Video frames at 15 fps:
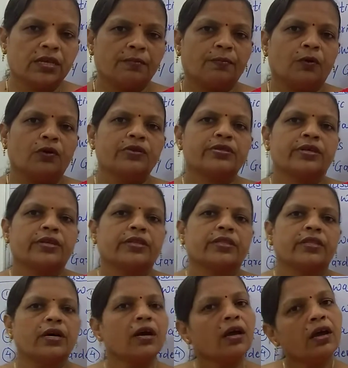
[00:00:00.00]
pollution in
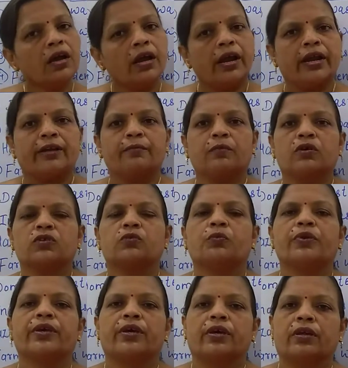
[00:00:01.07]
the
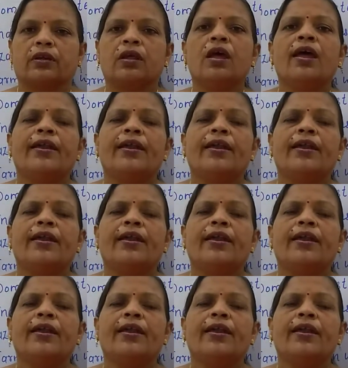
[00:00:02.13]
atmosphere.